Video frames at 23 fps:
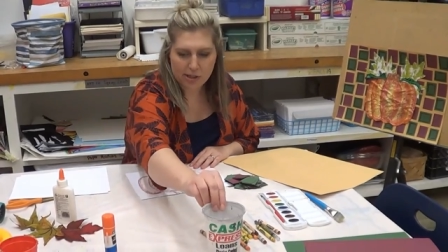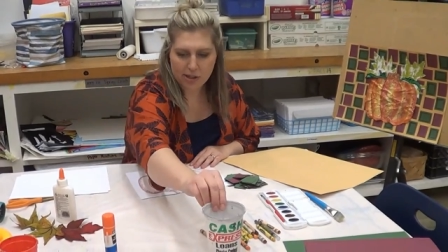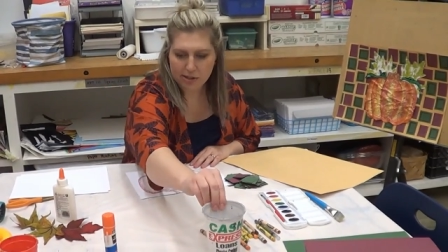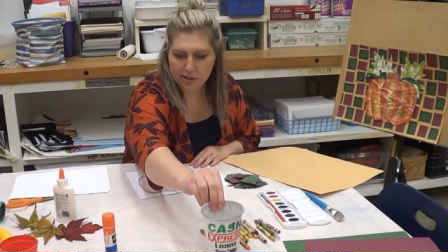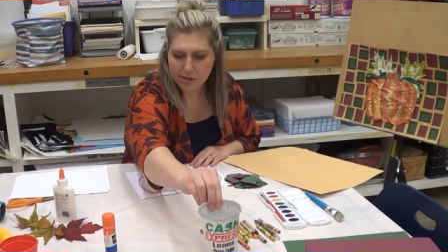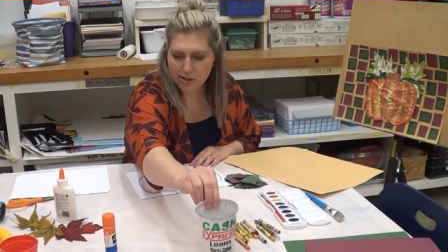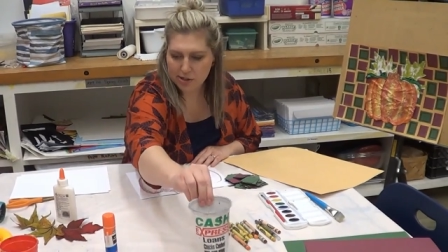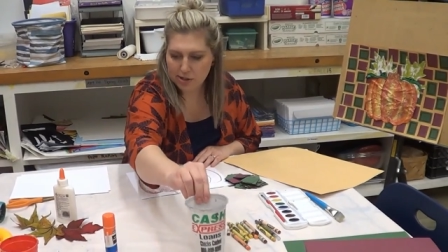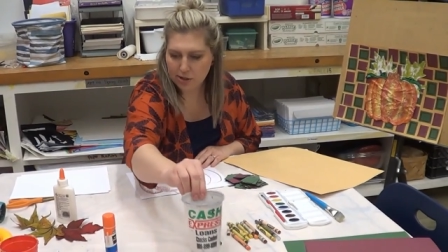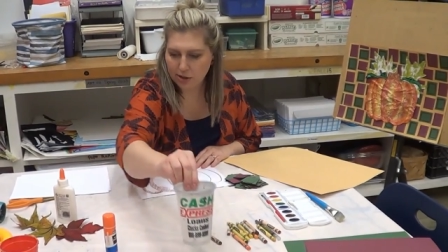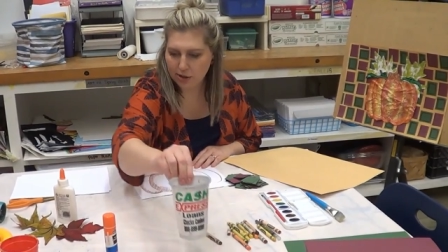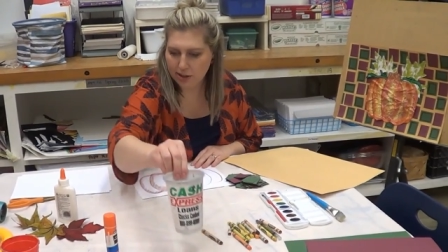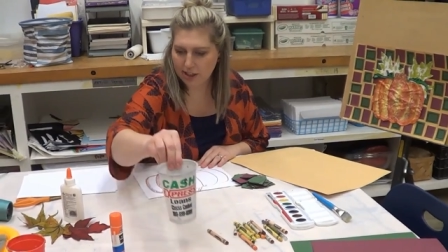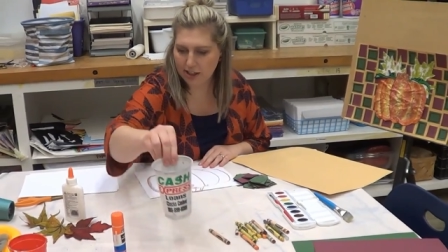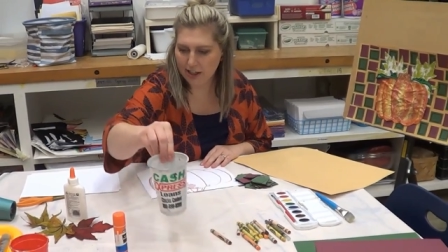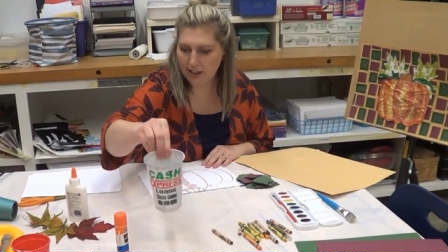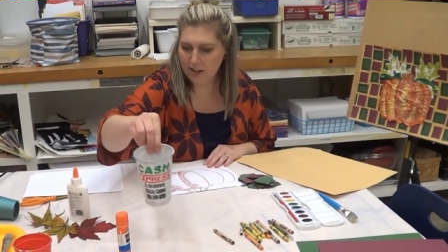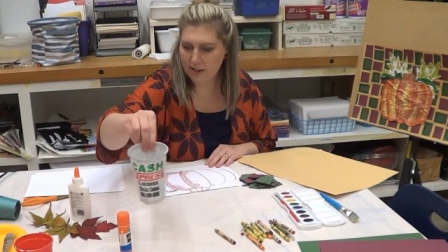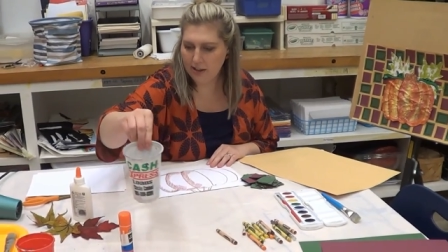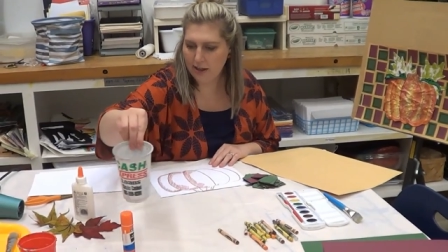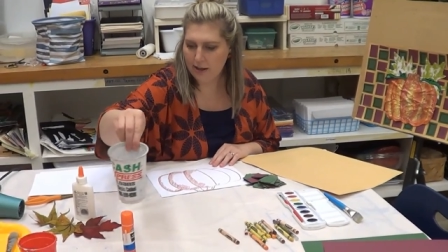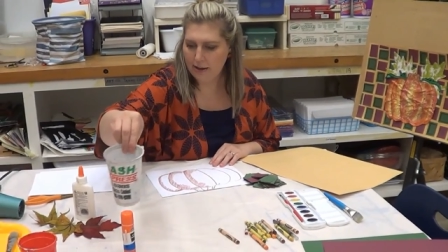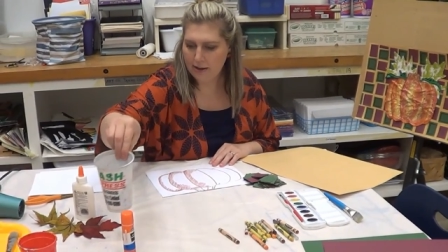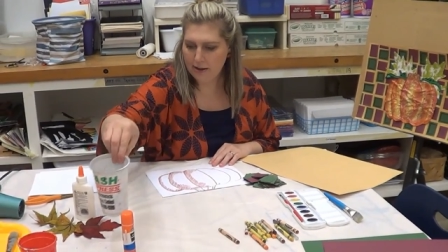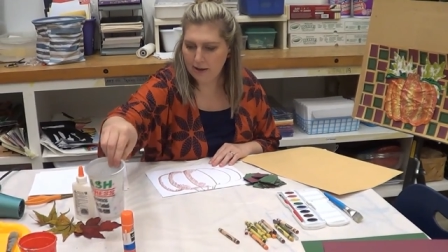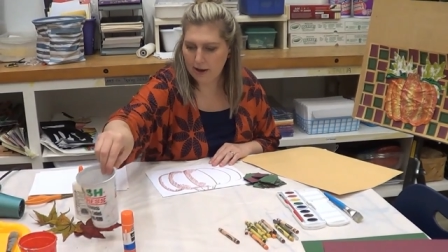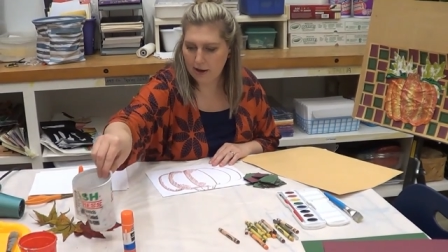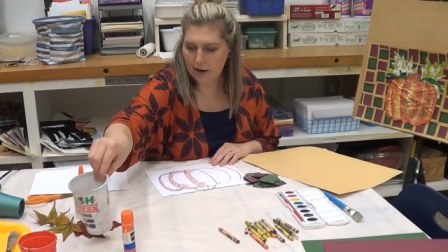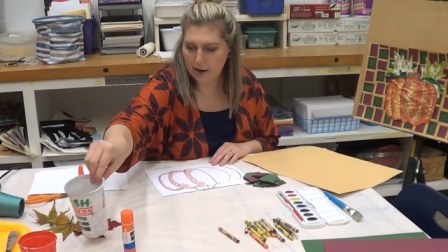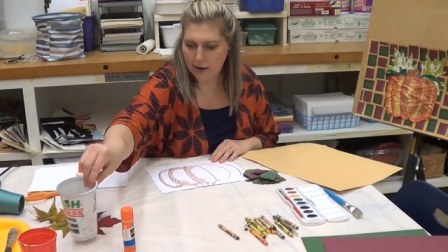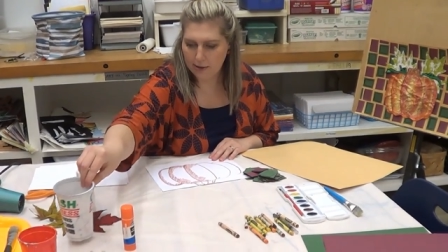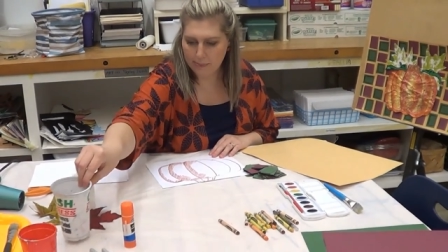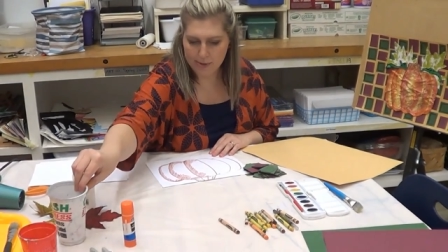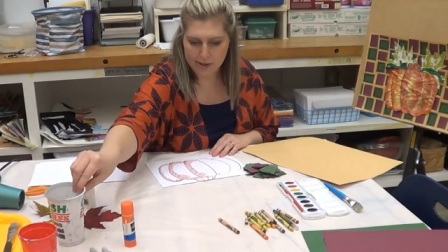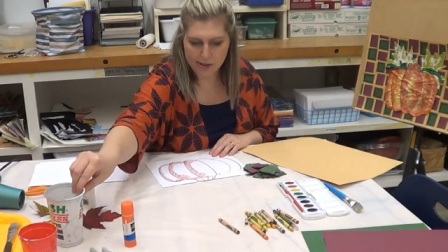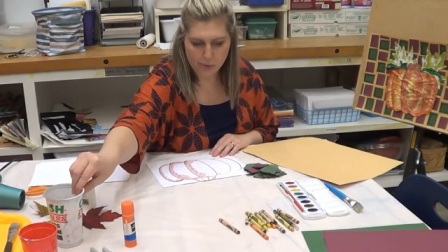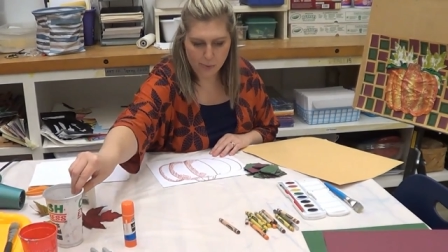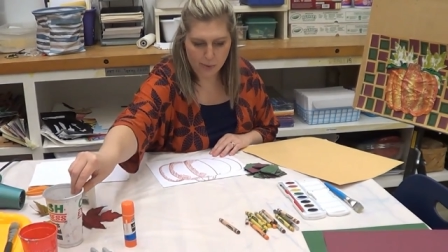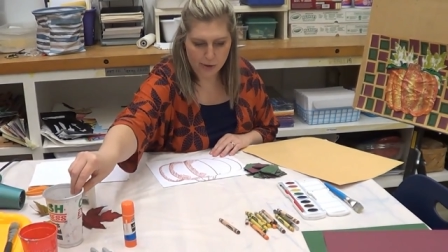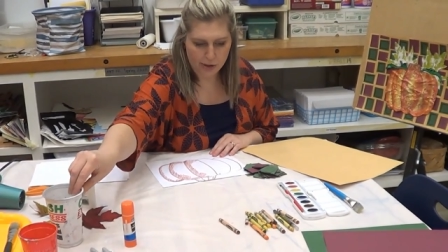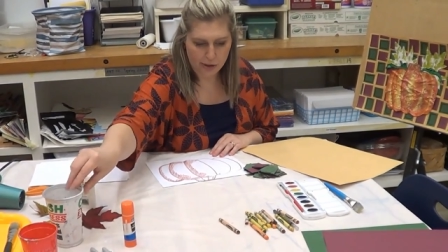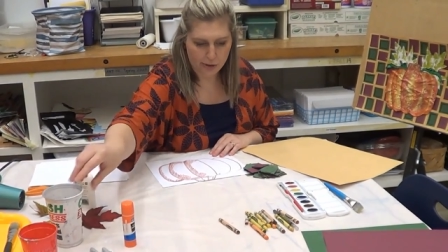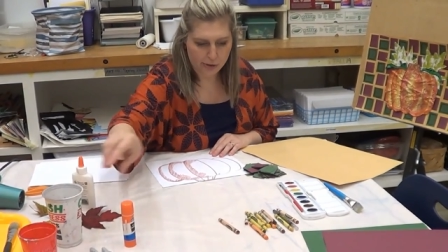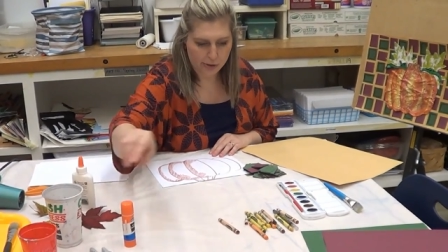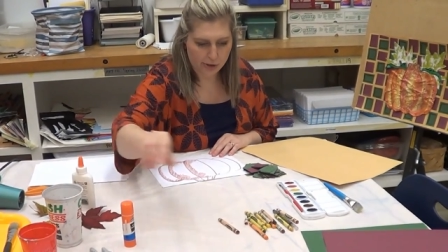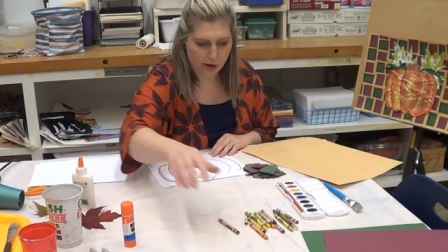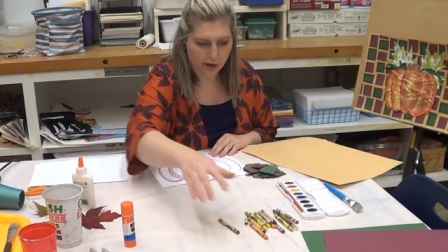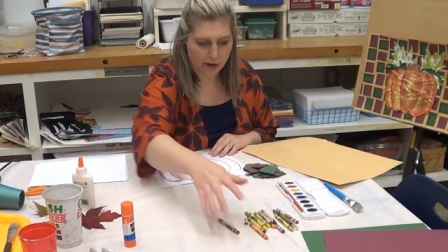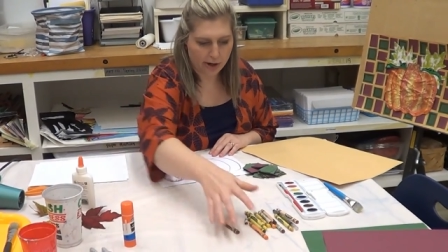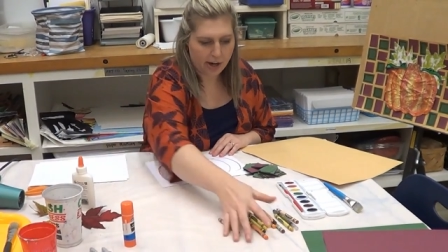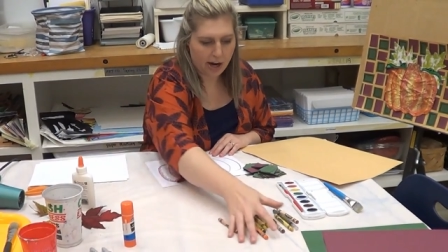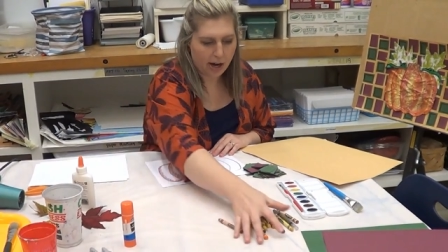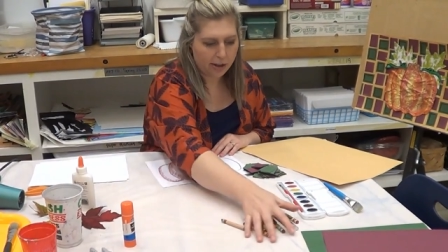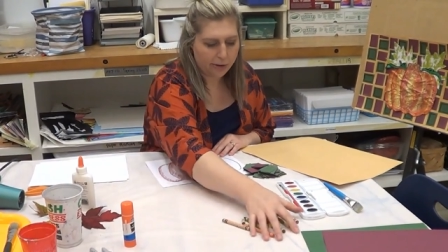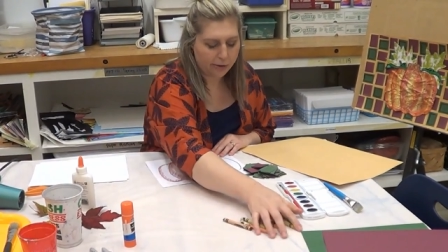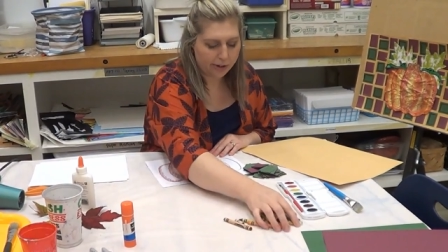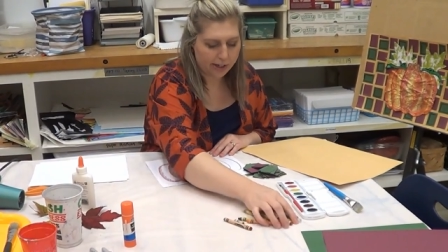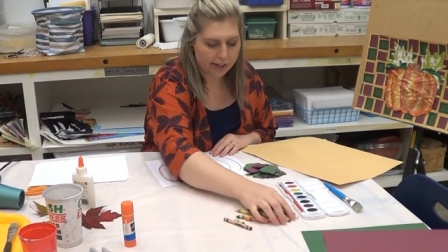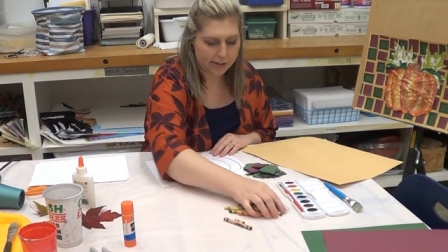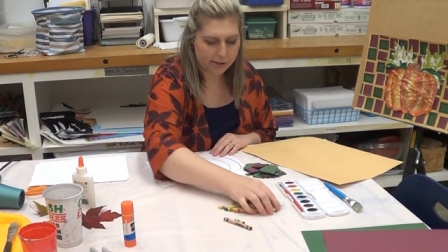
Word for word: concerning um, is when you start coloring.